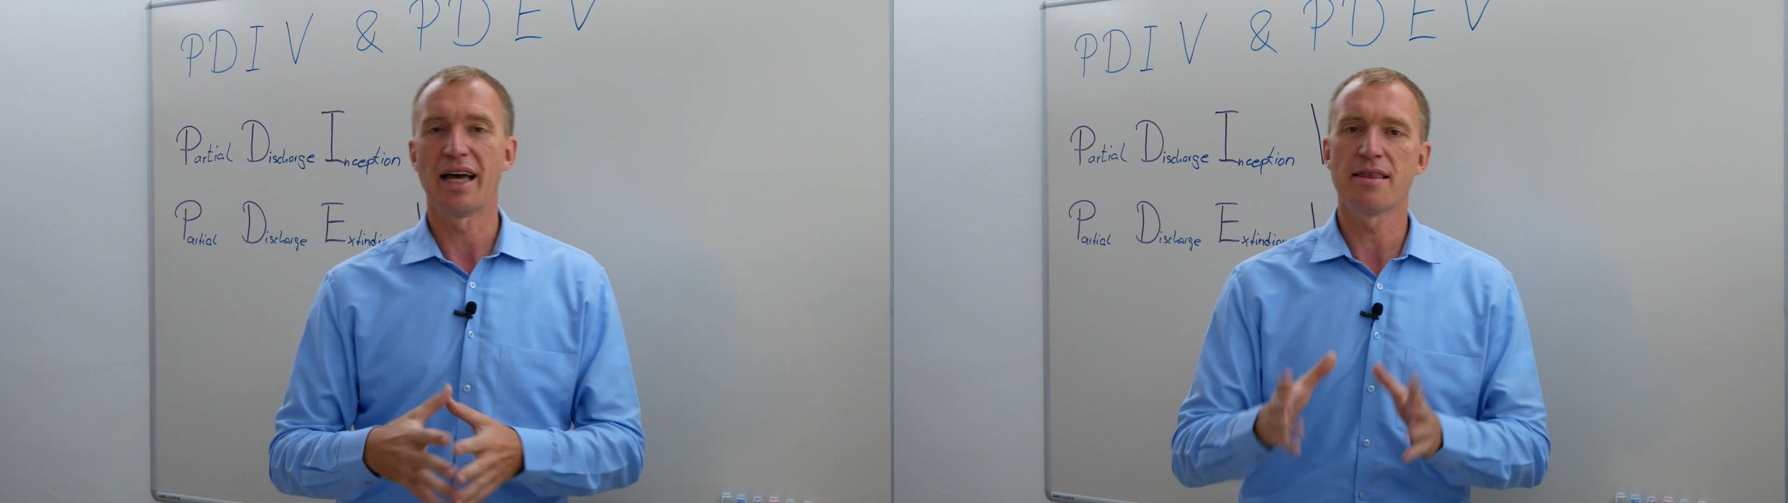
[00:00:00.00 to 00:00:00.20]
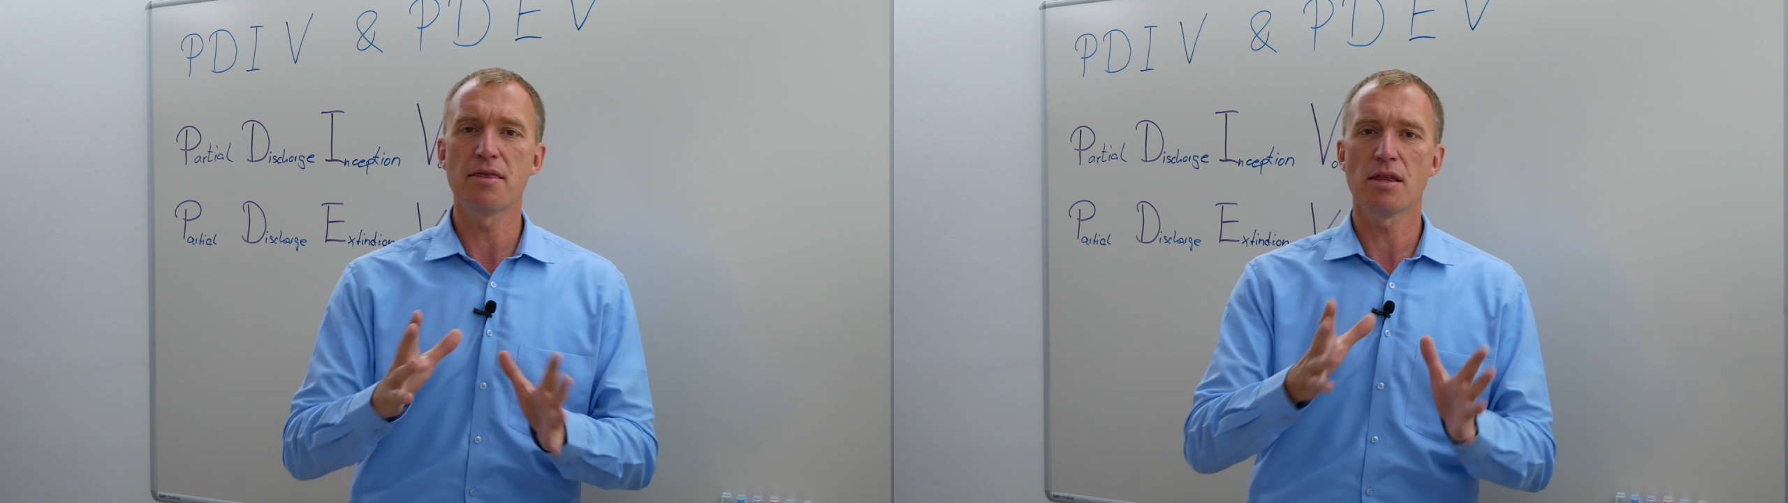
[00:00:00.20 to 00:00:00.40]

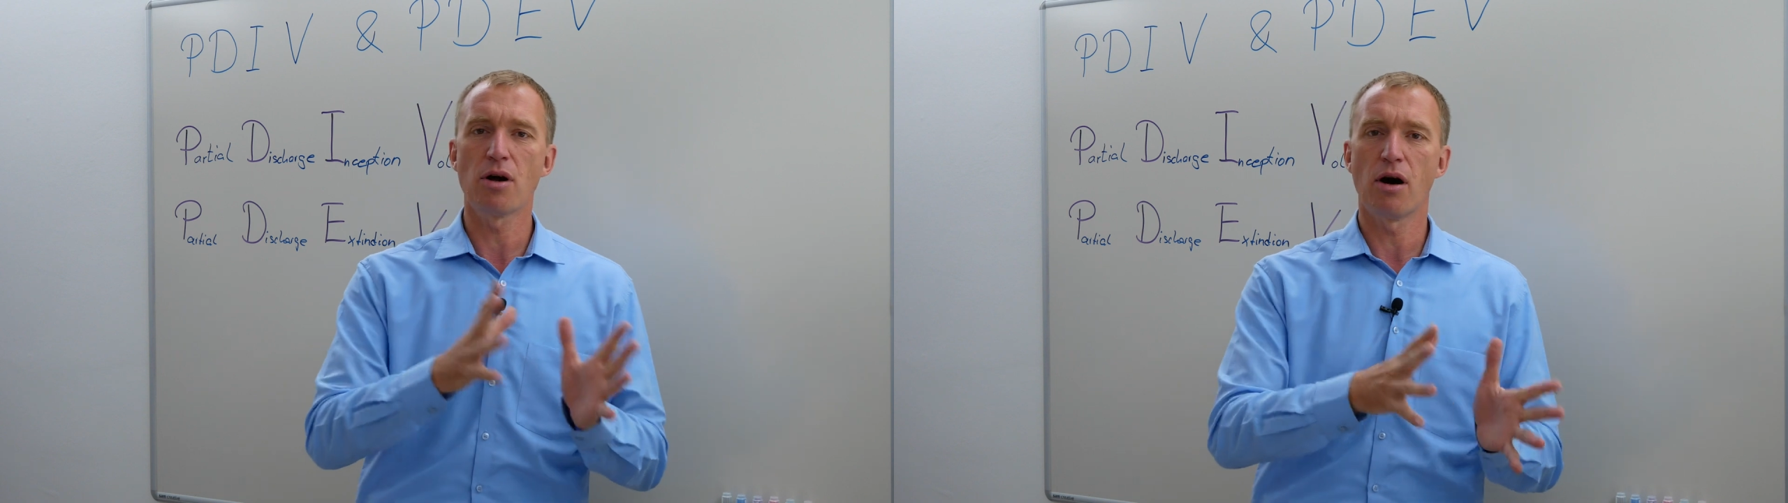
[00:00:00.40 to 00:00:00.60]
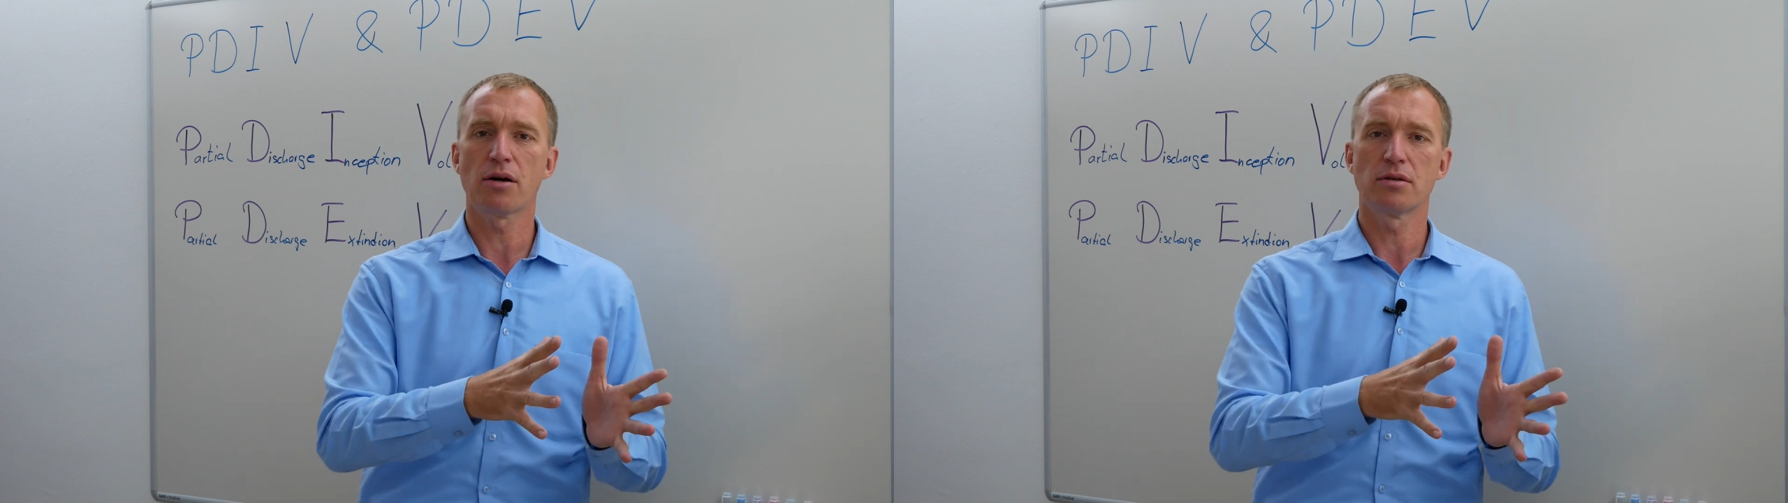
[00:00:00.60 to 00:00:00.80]
and then the
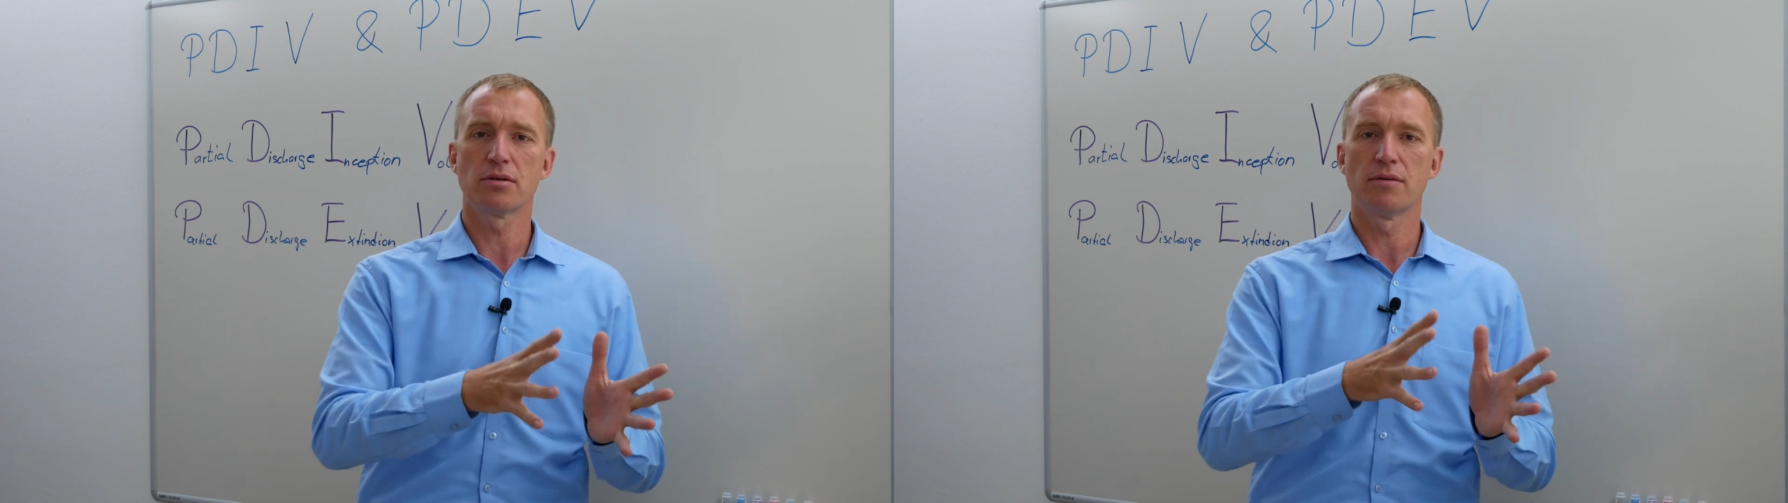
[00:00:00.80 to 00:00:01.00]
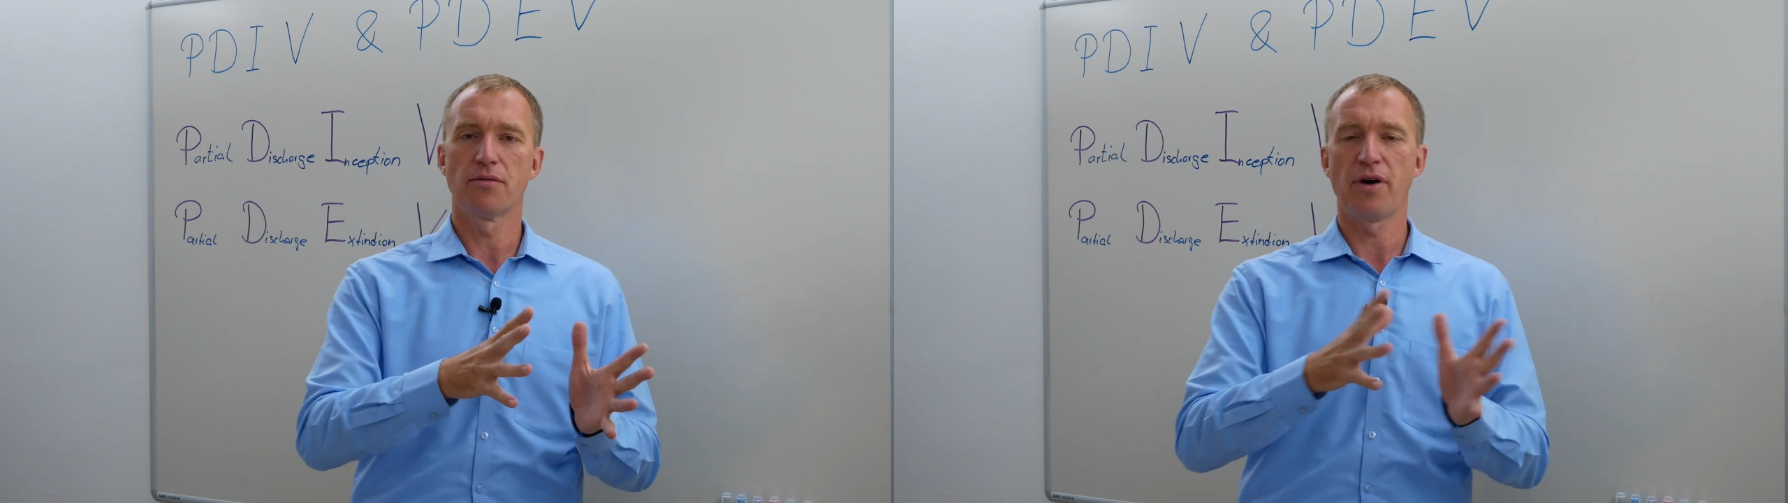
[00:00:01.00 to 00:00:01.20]
dog
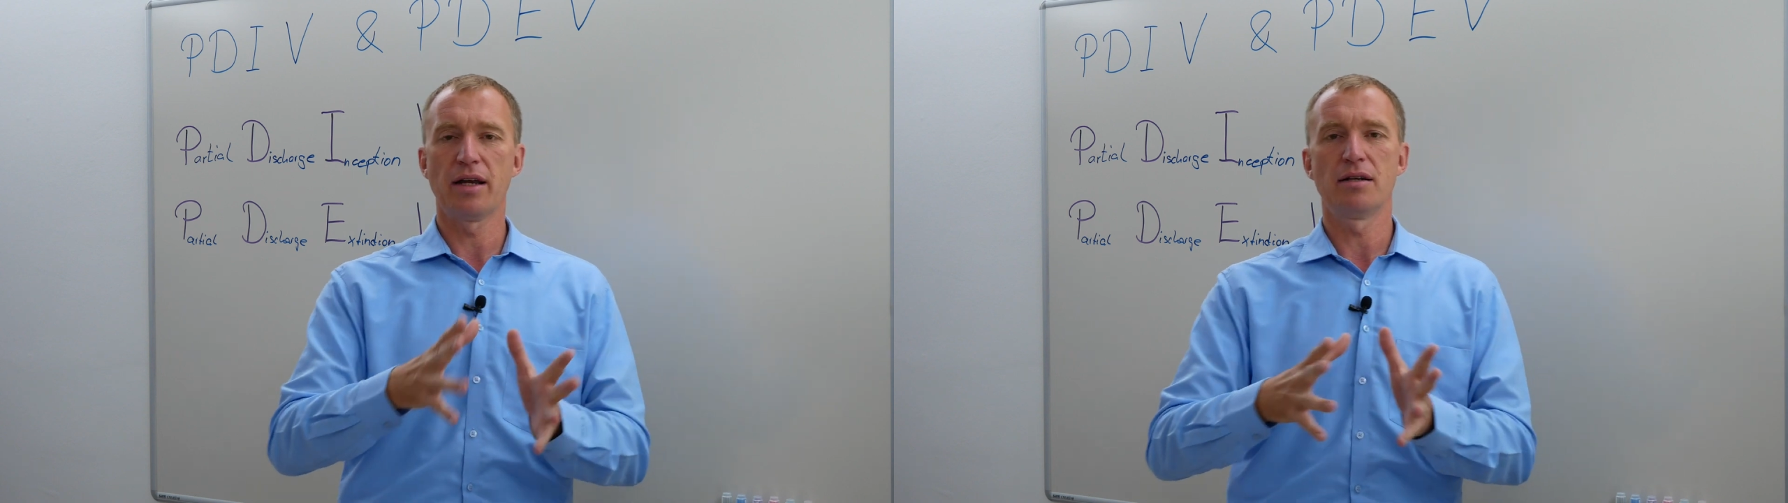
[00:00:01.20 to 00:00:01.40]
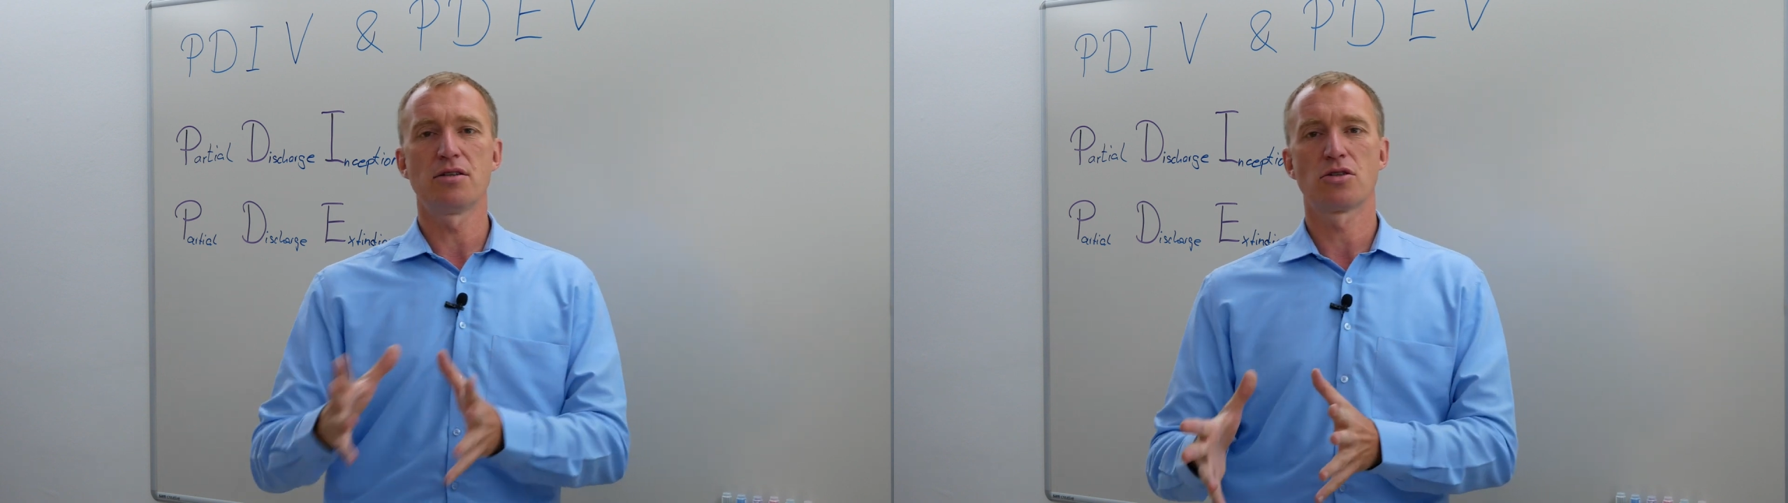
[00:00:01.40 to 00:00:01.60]
finally